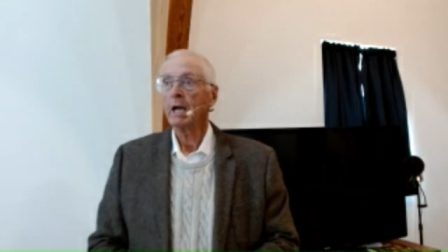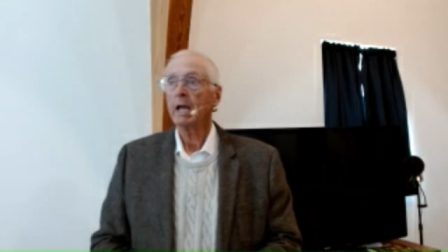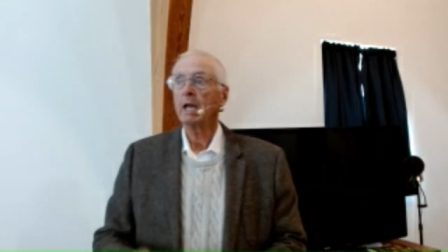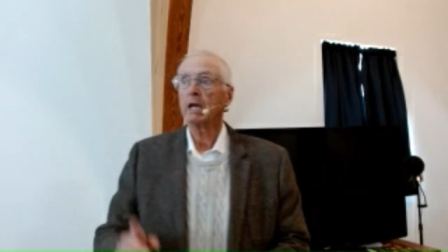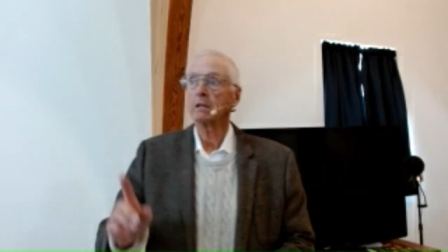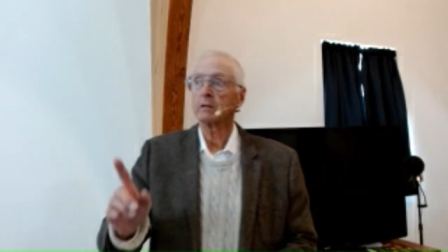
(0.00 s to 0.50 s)

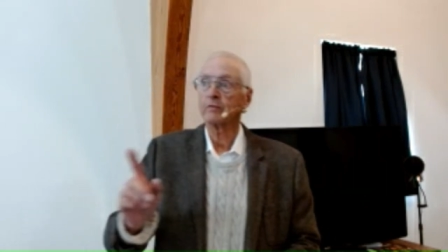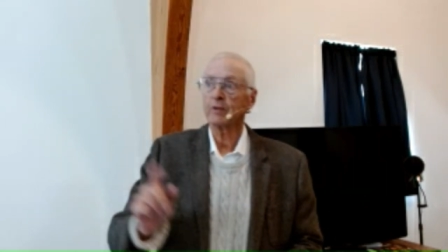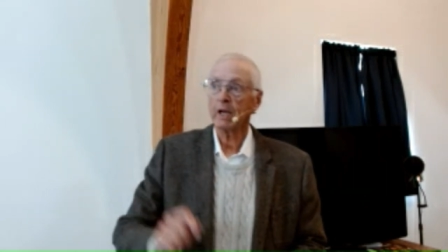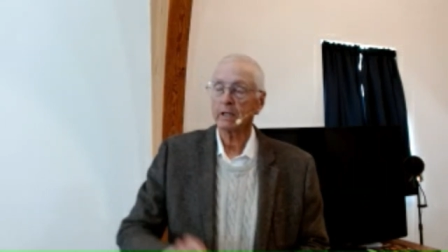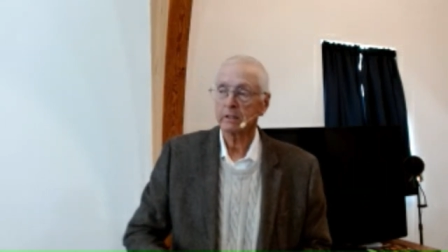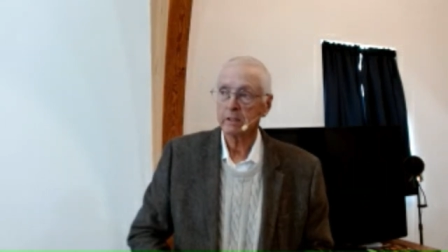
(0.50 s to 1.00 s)
And the
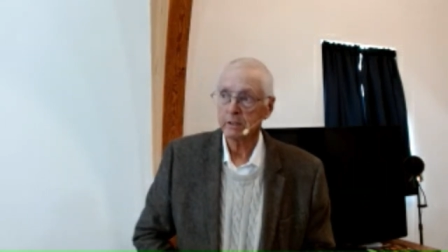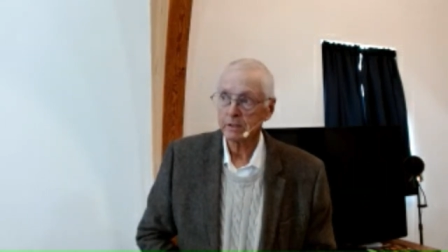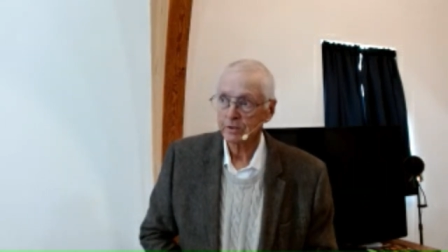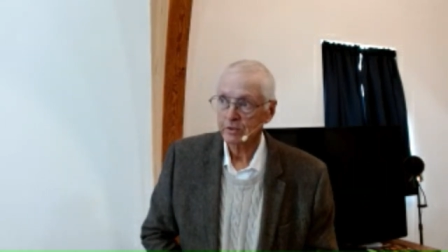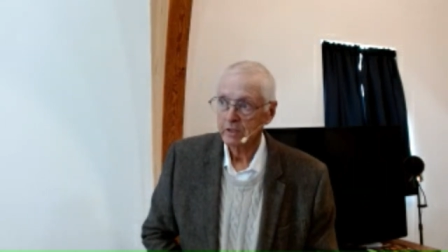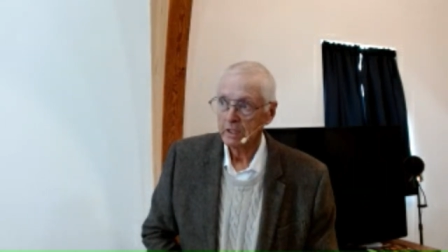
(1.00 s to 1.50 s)
fact
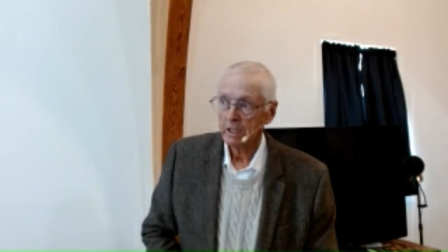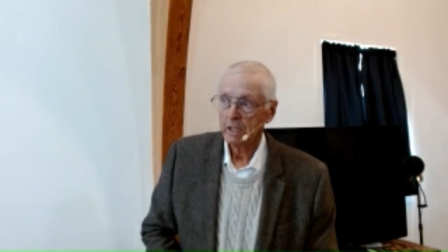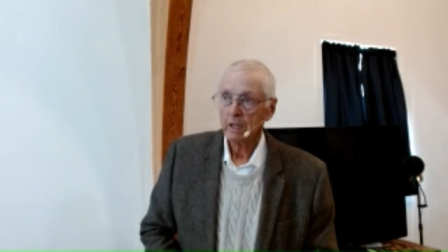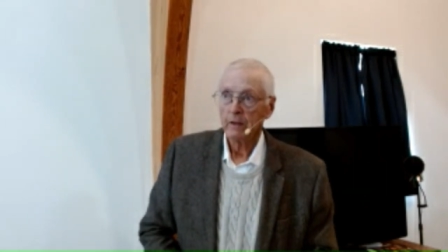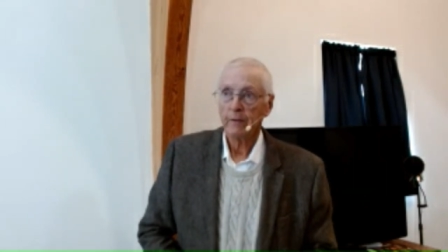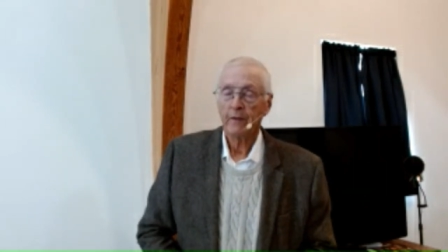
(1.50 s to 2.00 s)
is
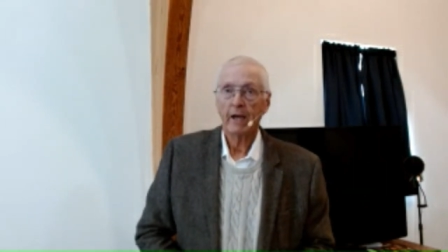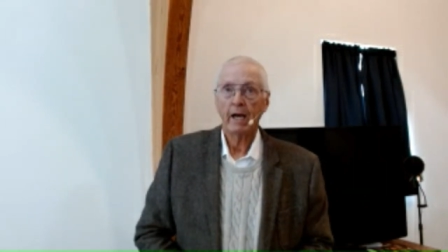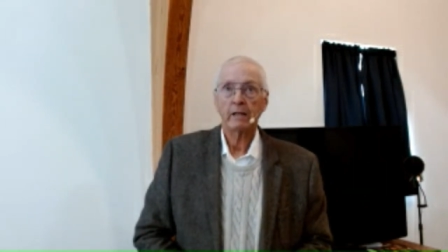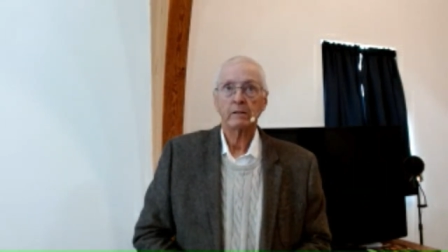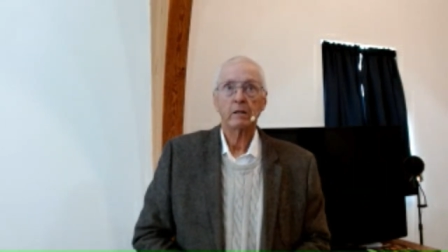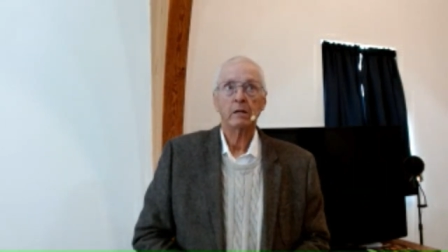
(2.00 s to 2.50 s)

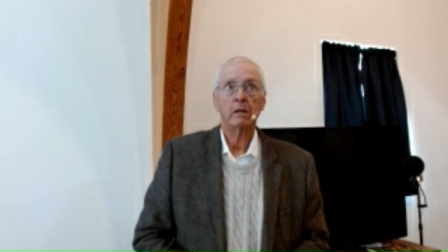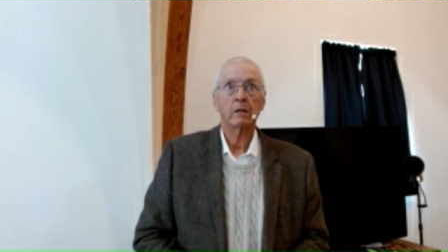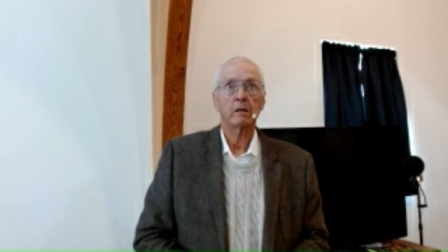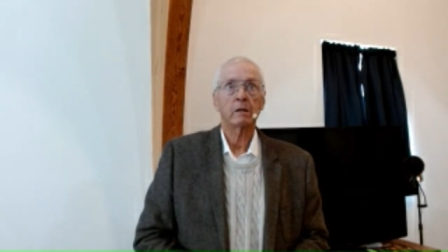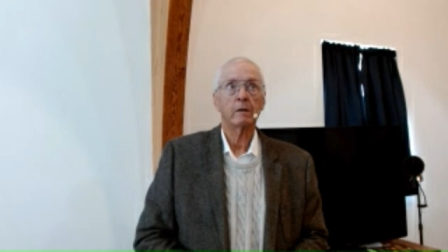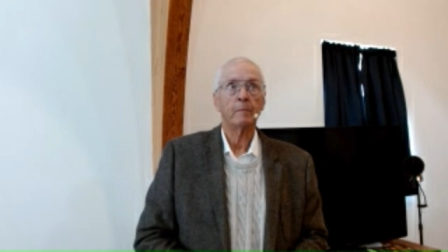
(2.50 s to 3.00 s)
that
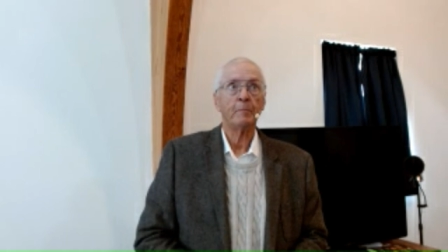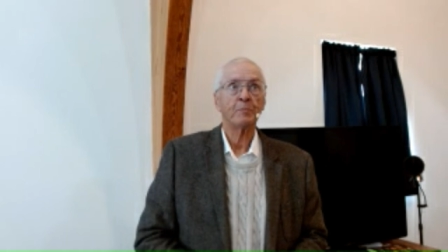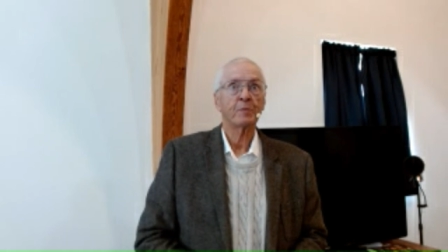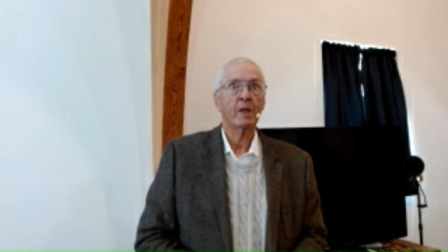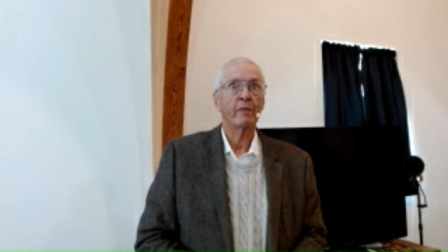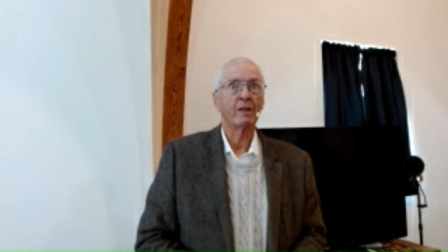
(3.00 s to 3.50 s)

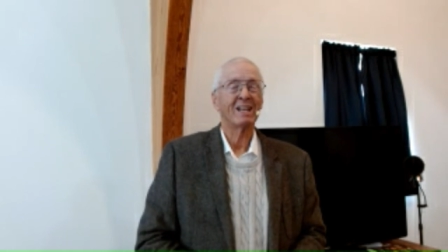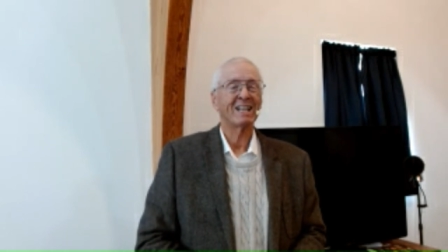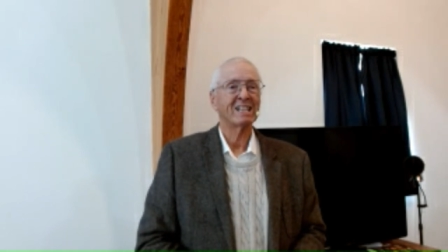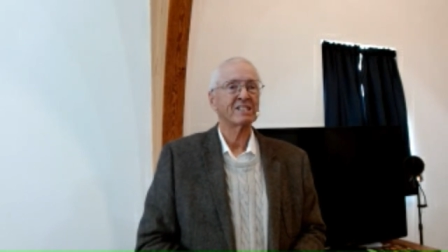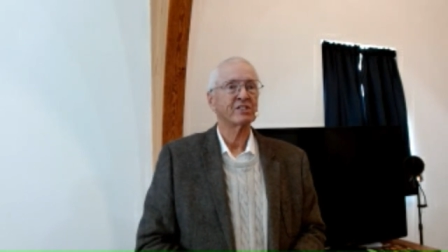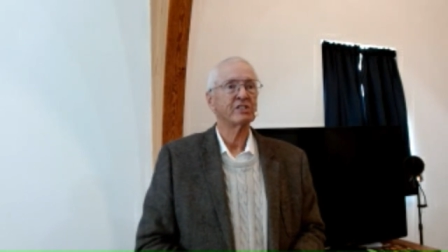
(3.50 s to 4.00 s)
um, the
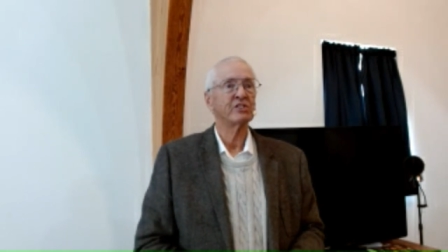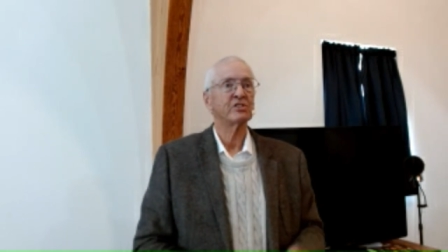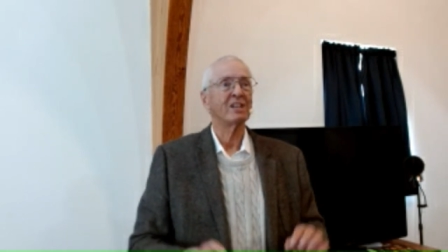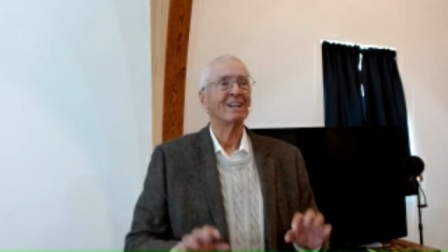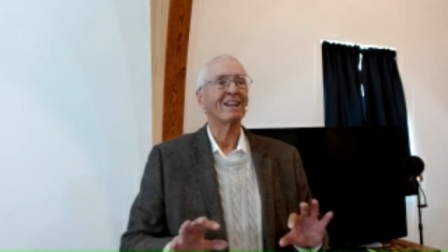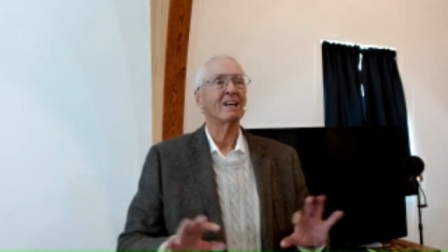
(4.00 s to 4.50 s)
lessons
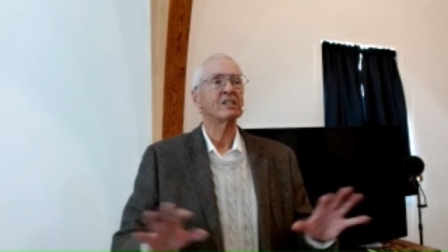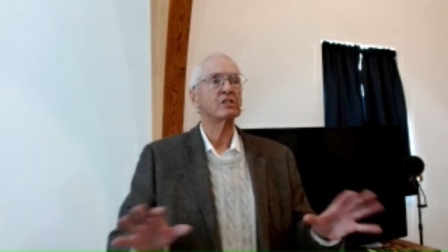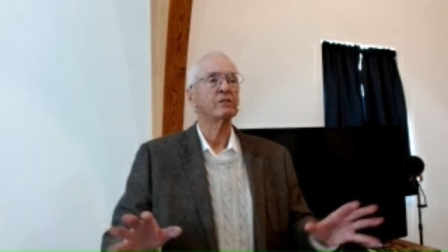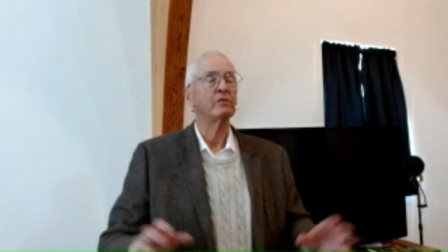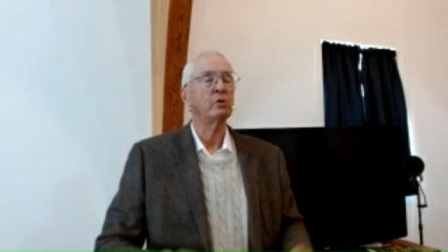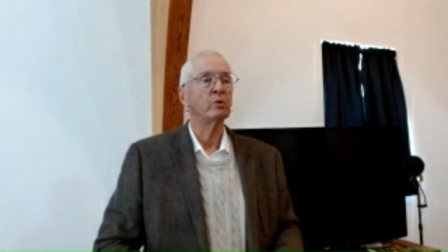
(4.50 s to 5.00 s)
in lots
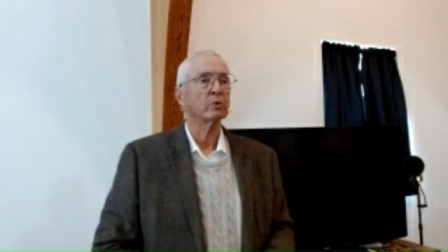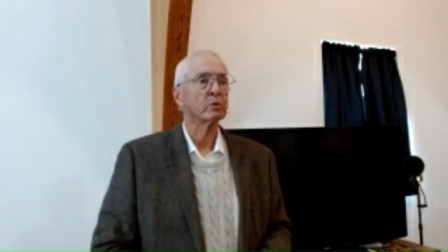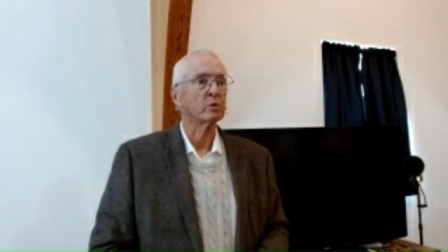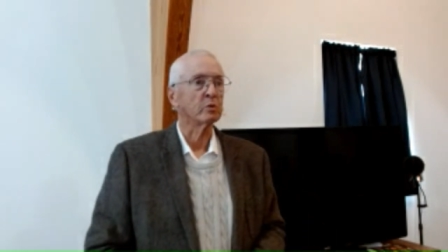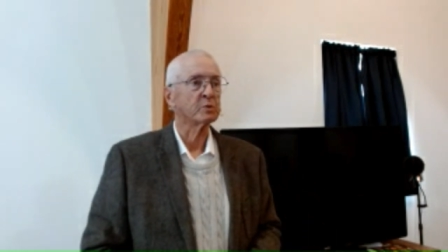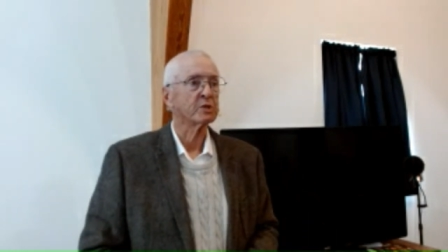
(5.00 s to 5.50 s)
of youth
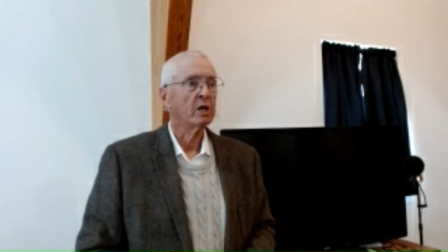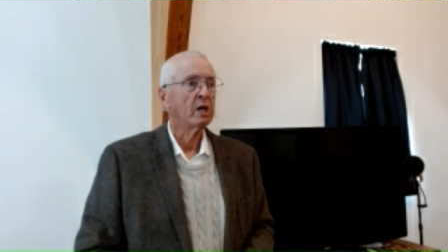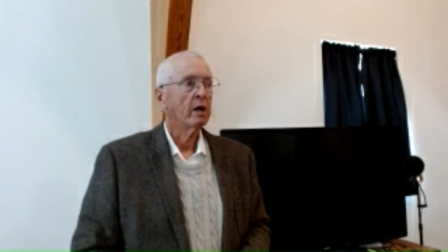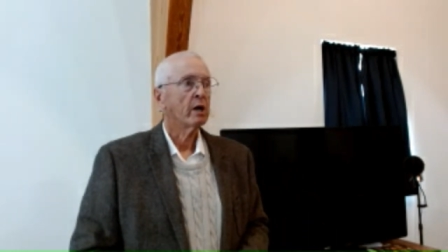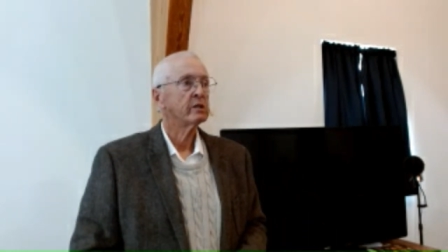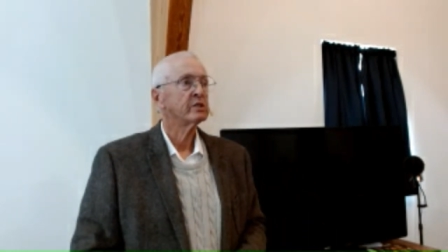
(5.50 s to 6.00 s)
groups
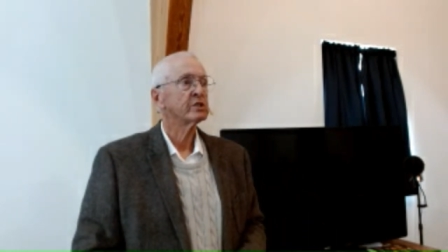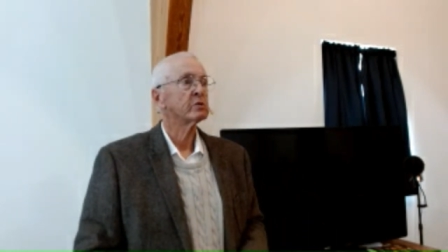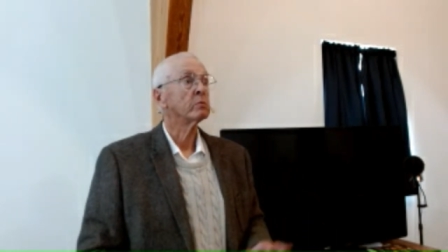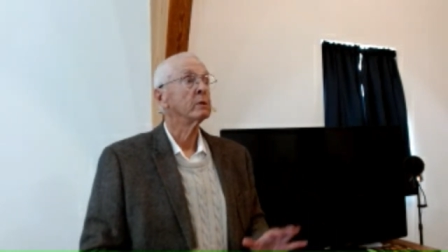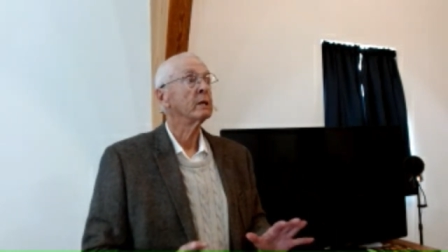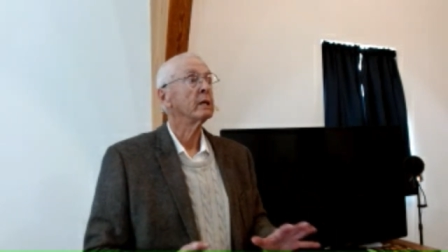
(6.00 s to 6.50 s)
are just
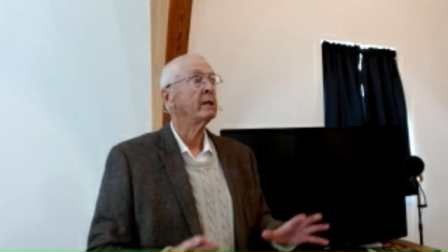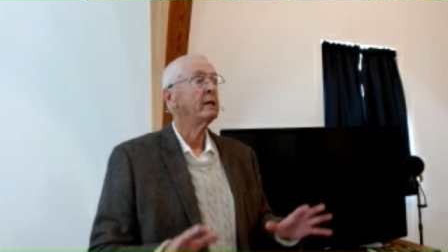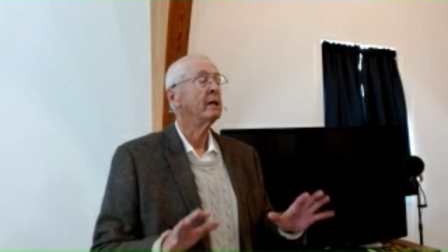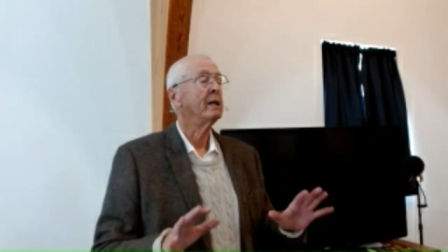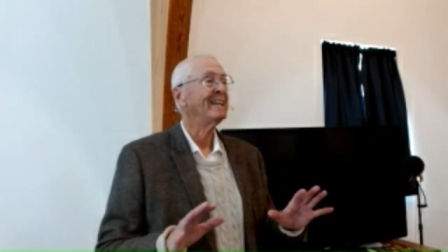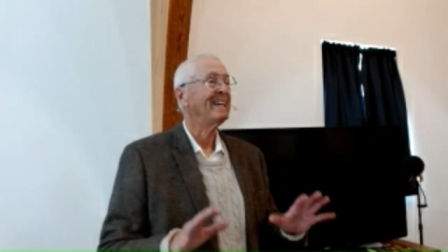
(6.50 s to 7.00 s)

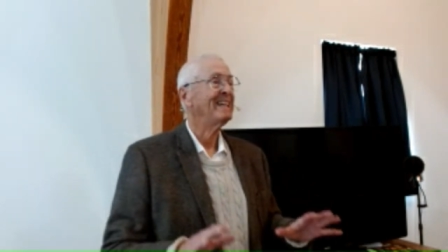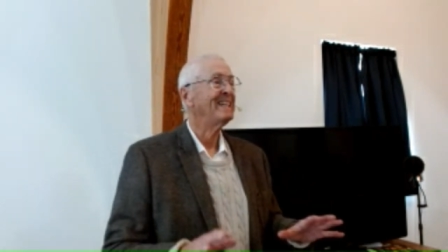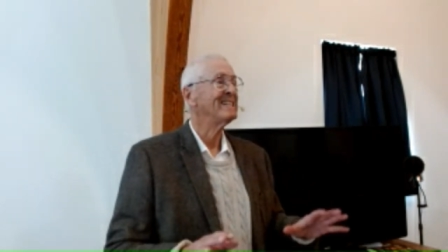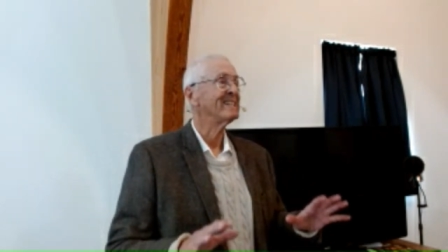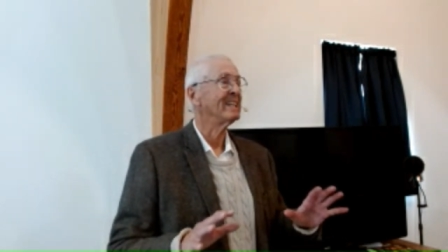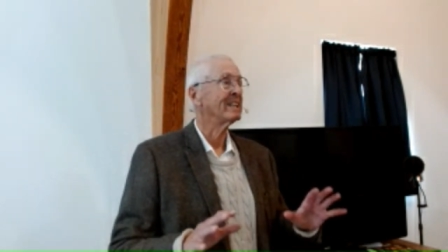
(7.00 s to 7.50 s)
really easy